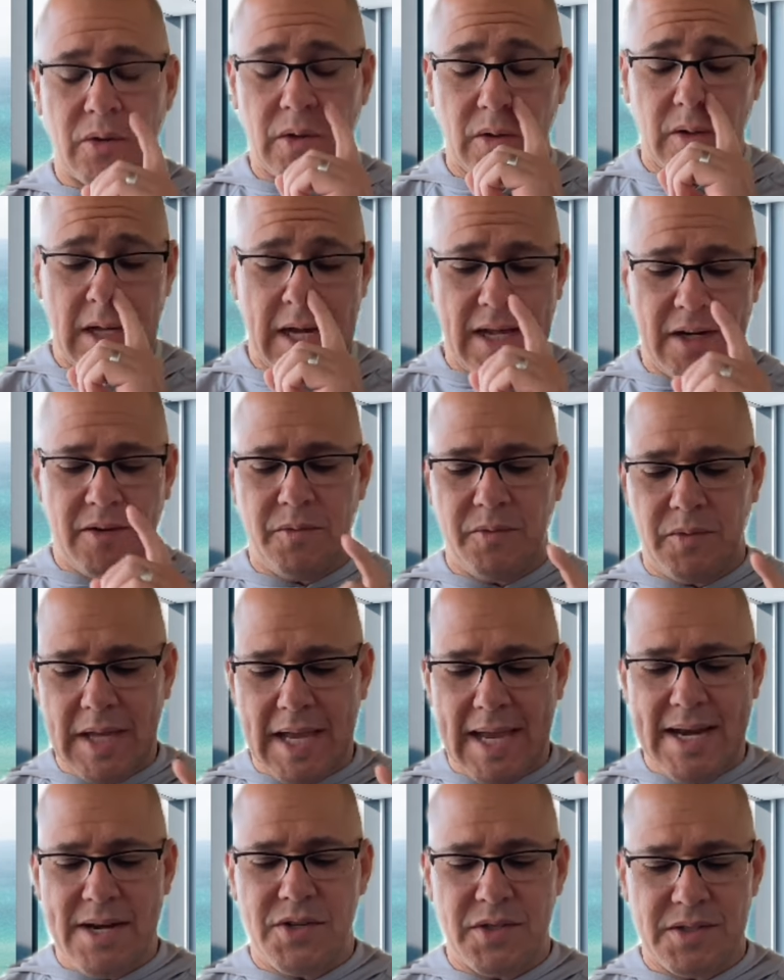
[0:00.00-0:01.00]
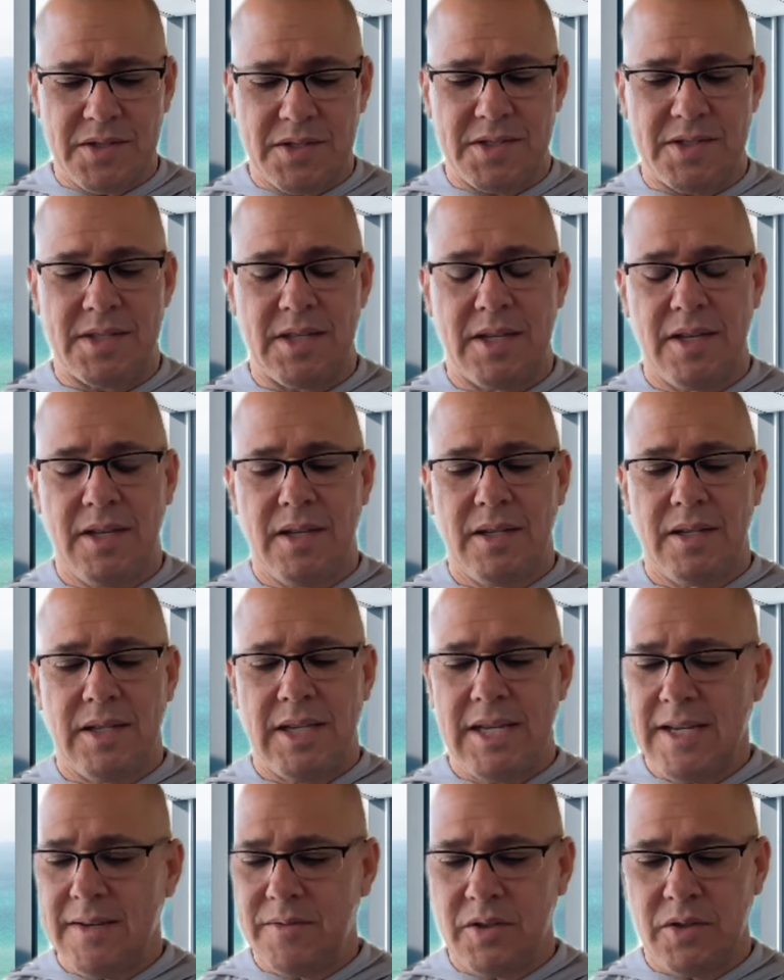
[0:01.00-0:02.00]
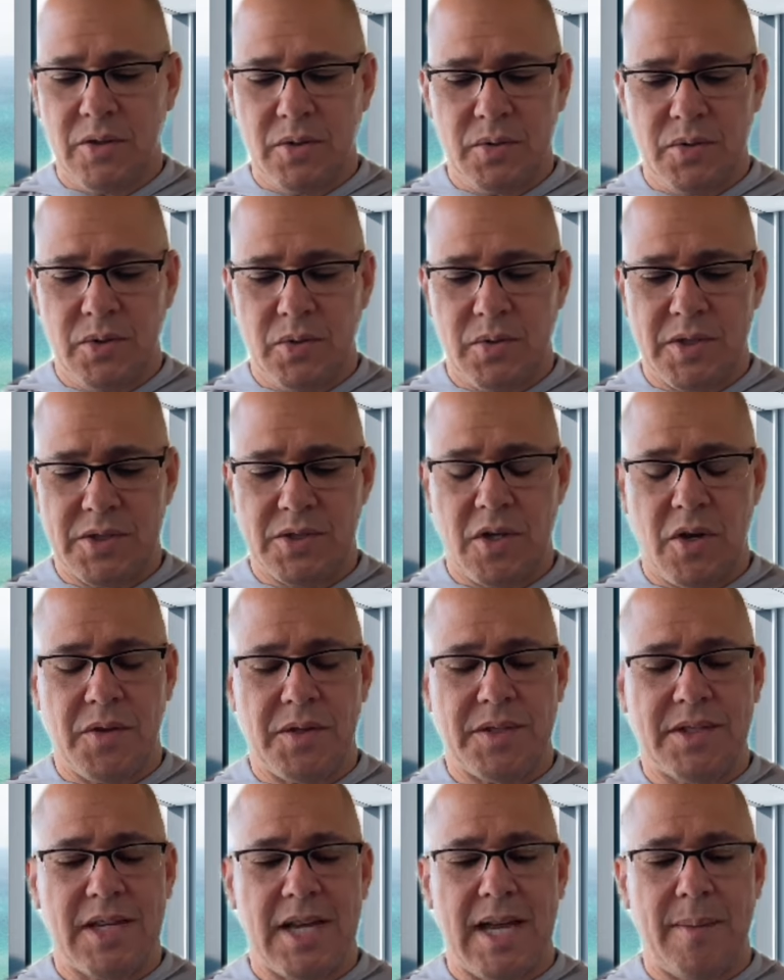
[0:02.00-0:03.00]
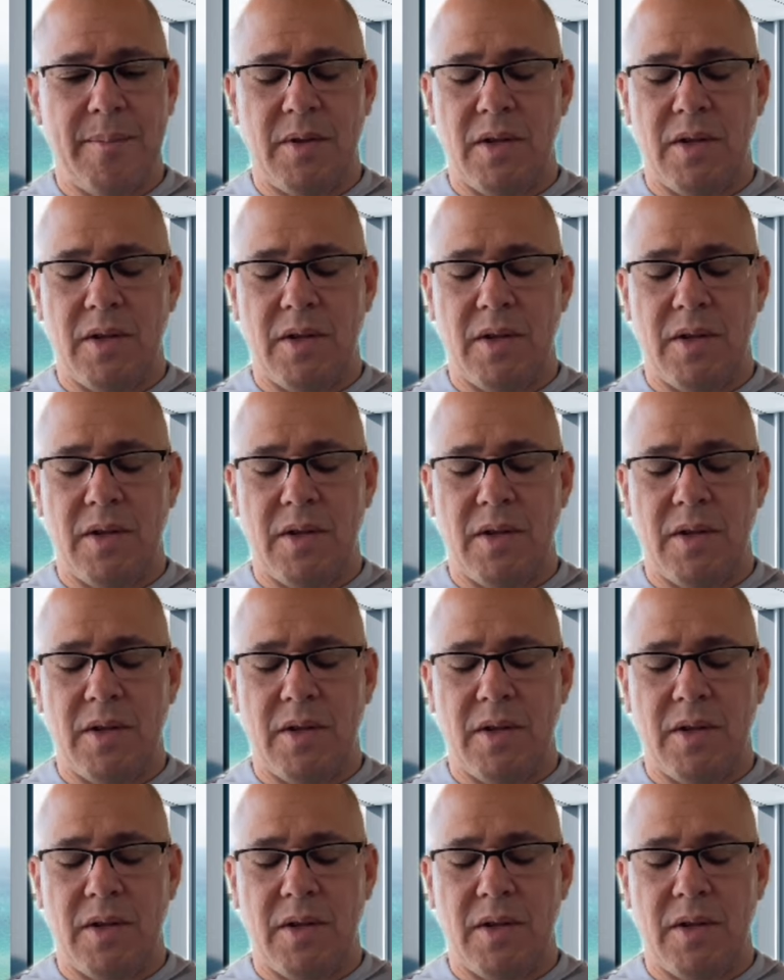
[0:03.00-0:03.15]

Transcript: A lot of agents, even who do this all the time,